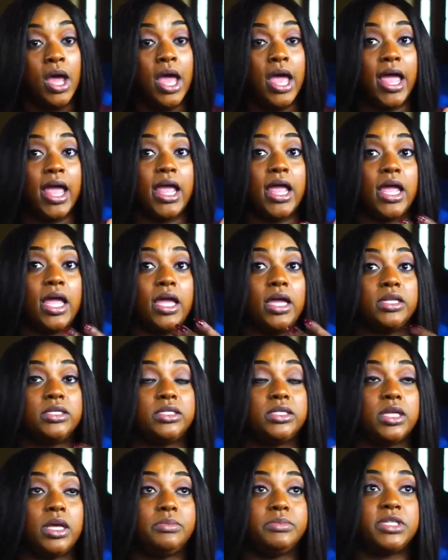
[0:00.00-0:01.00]
And
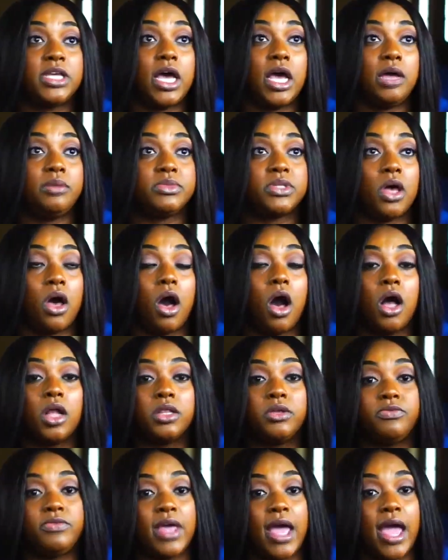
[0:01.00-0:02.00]
sometimes all
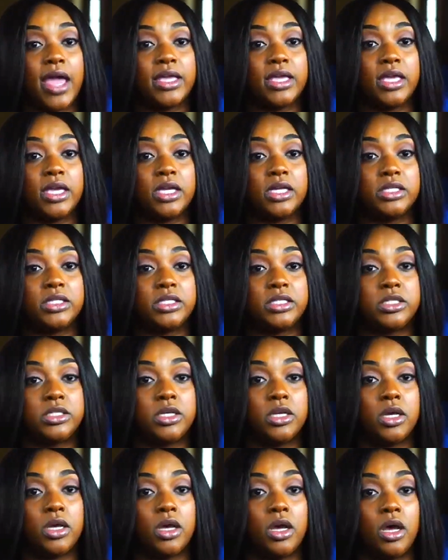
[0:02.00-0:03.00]
of that gets
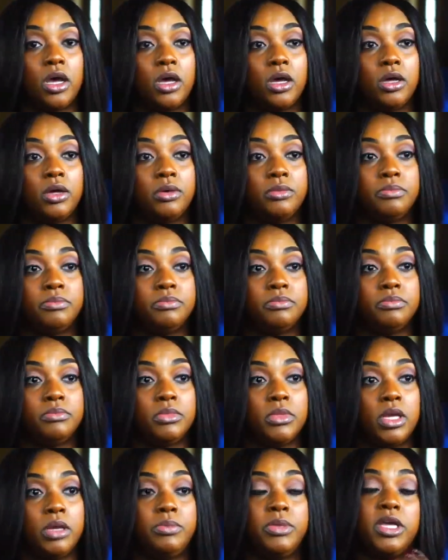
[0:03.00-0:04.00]
to um,
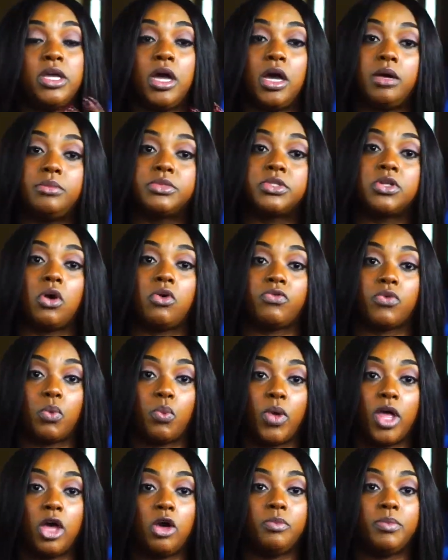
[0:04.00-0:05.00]
it becomes
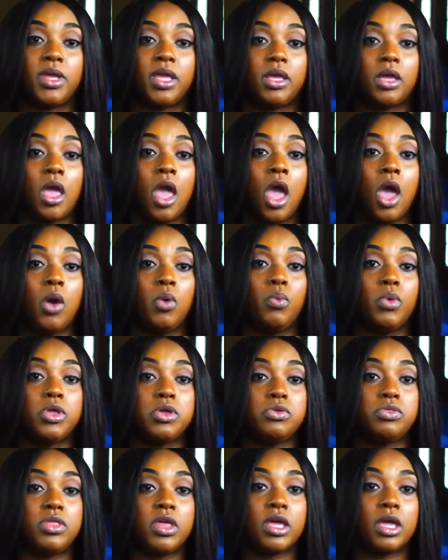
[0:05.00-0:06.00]
overwhelming when you
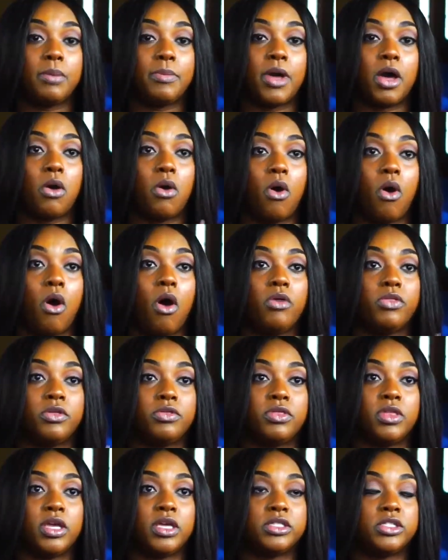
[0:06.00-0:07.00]
think about all the
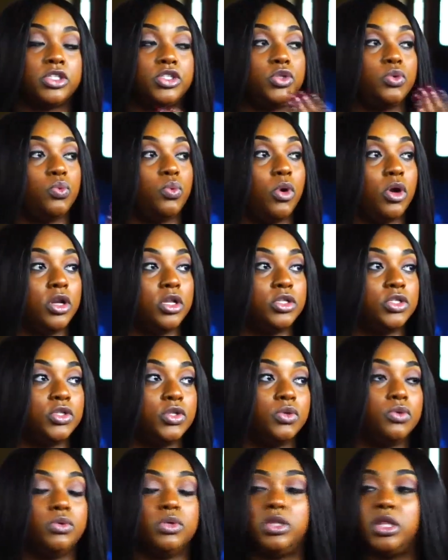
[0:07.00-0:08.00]
things that you want to
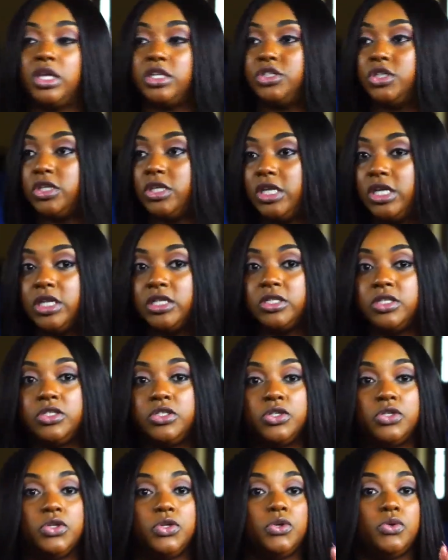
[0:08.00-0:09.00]
do and that you need to
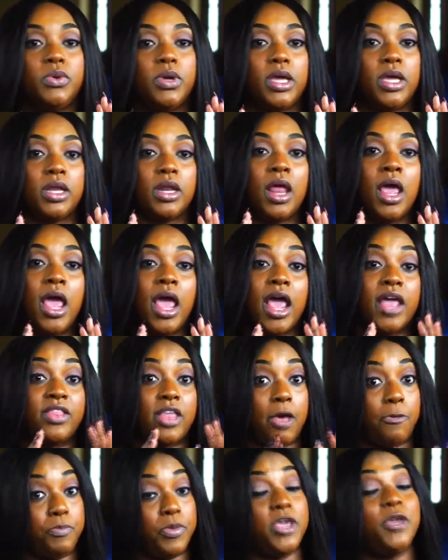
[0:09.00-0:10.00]
do and, and
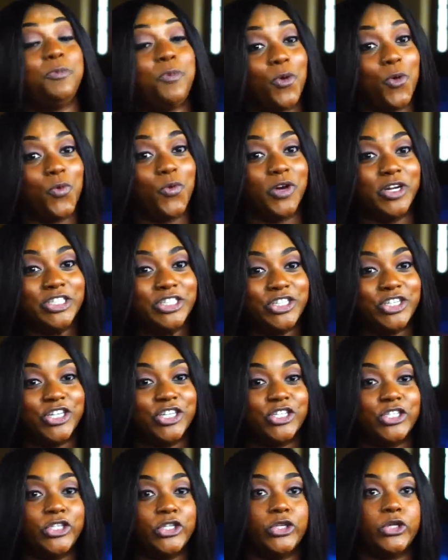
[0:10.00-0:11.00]
that people want you to
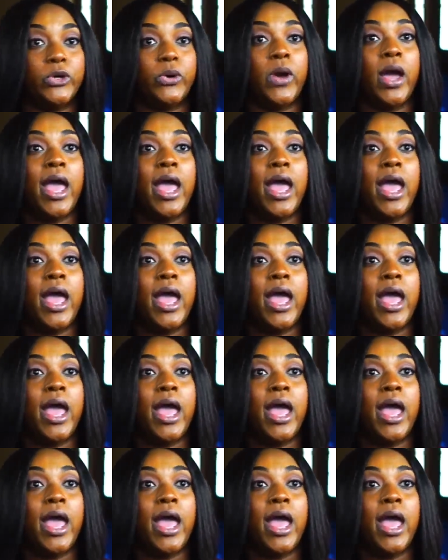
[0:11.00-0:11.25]
do.